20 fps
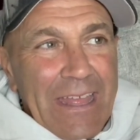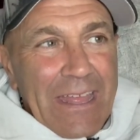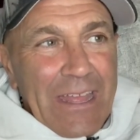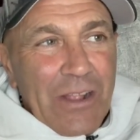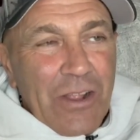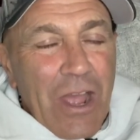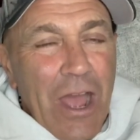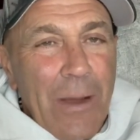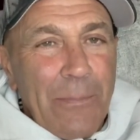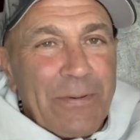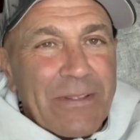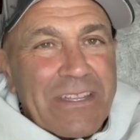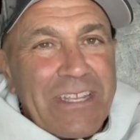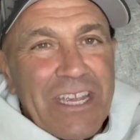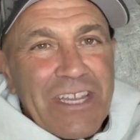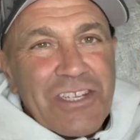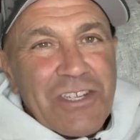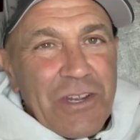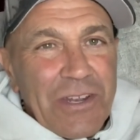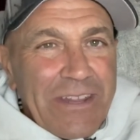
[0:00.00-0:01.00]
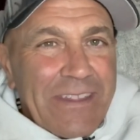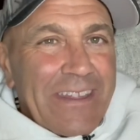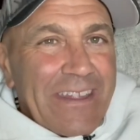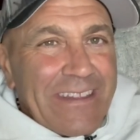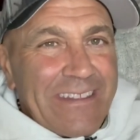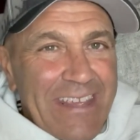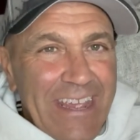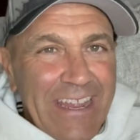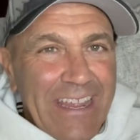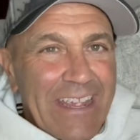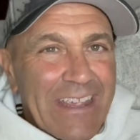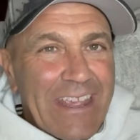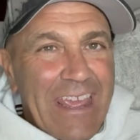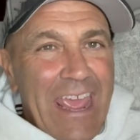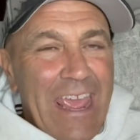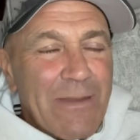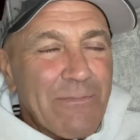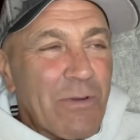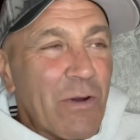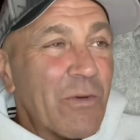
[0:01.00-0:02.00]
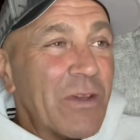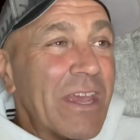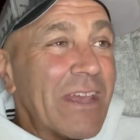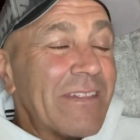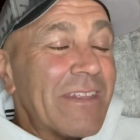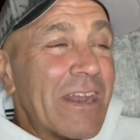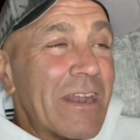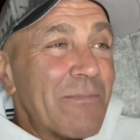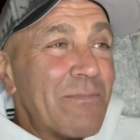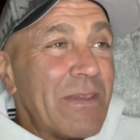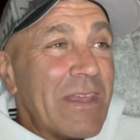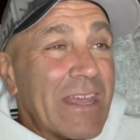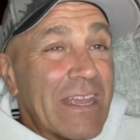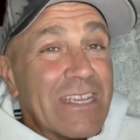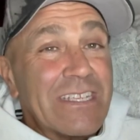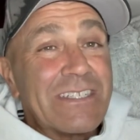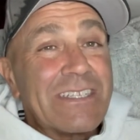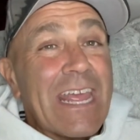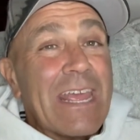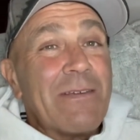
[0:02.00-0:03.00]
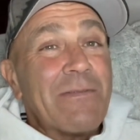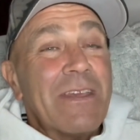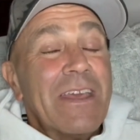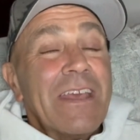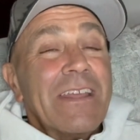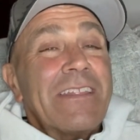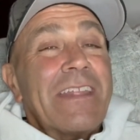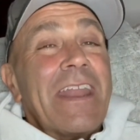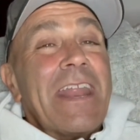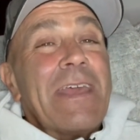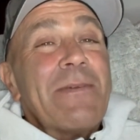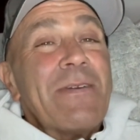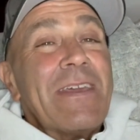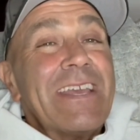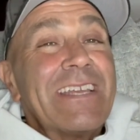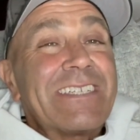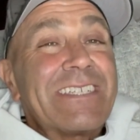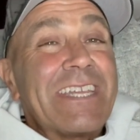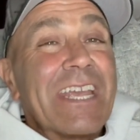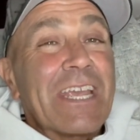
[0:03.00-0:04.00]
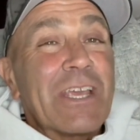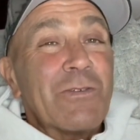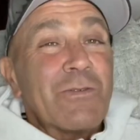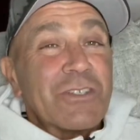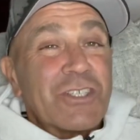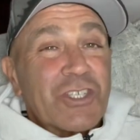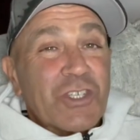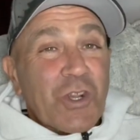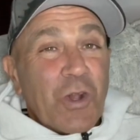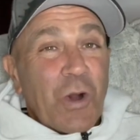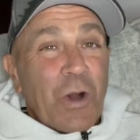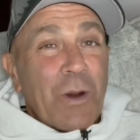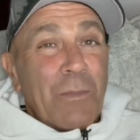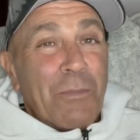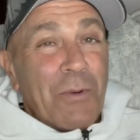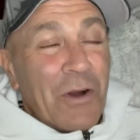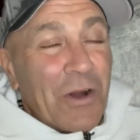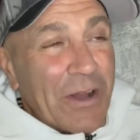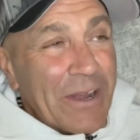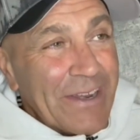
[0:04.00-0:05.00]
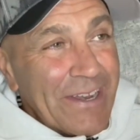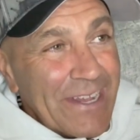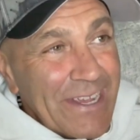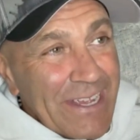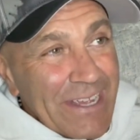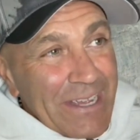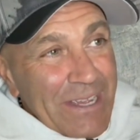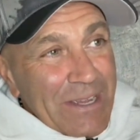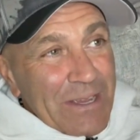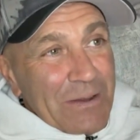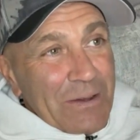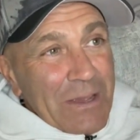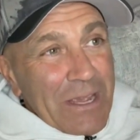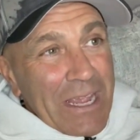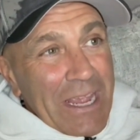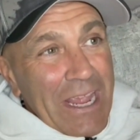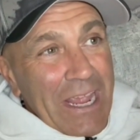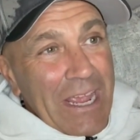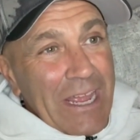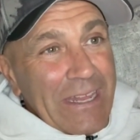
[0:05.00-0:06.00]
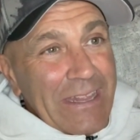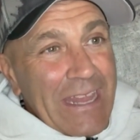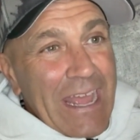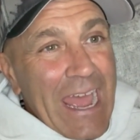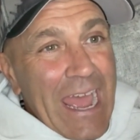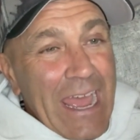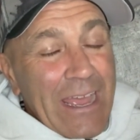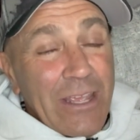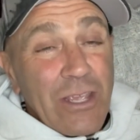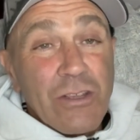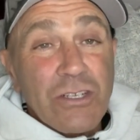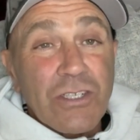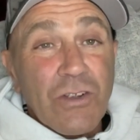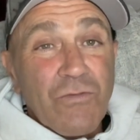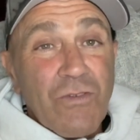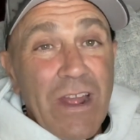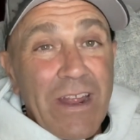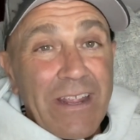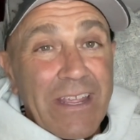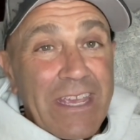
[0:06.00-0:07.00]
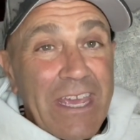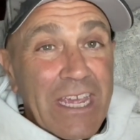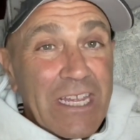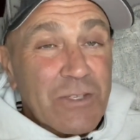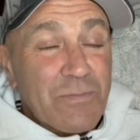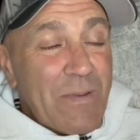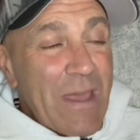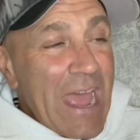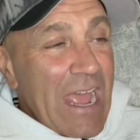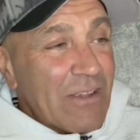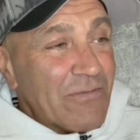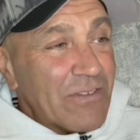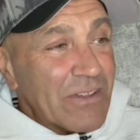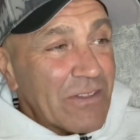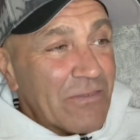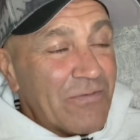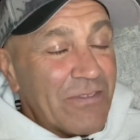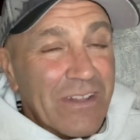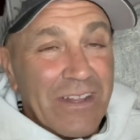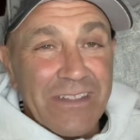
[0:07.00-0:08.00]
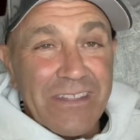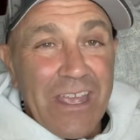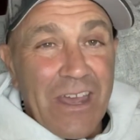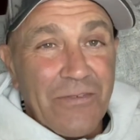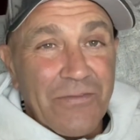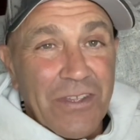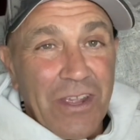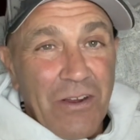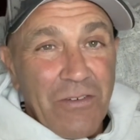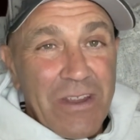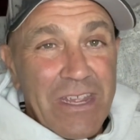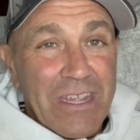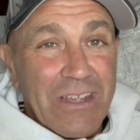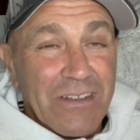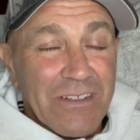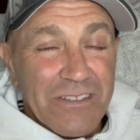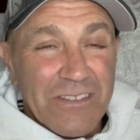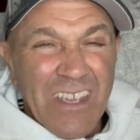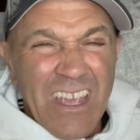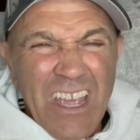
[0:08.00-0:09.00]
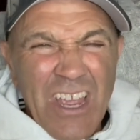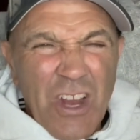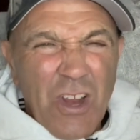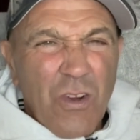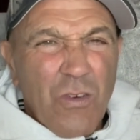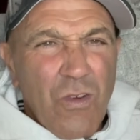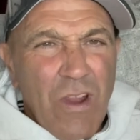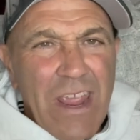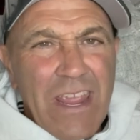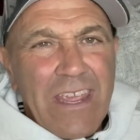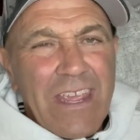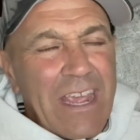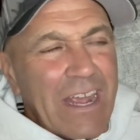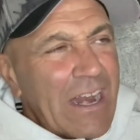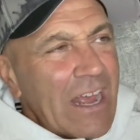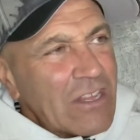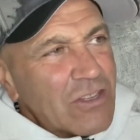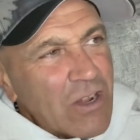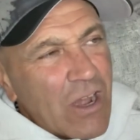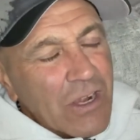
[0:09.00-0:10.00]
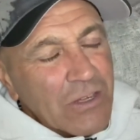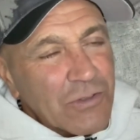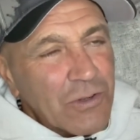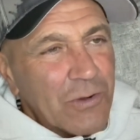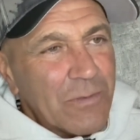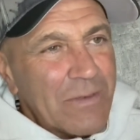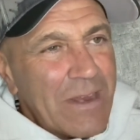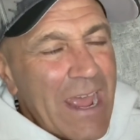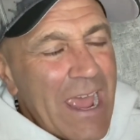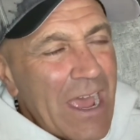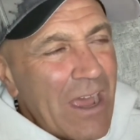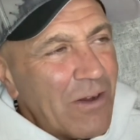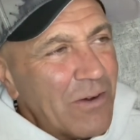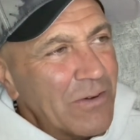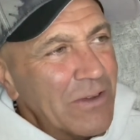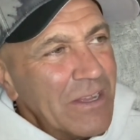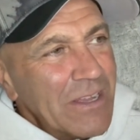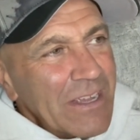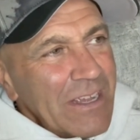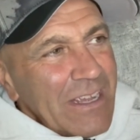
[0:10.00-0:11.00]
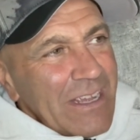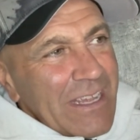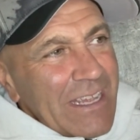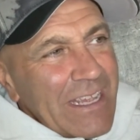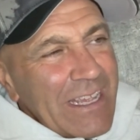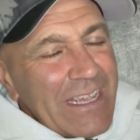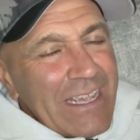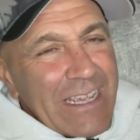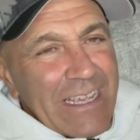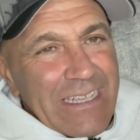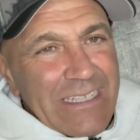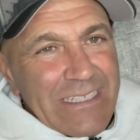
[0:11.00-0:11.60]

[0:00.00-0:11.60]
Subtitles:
competition in the ticket game, but we ended up being, the name of his ticket was Scoreboard. And he used to run kicks back for the Philadelphia Eagles. Great kid. I talk to him now. He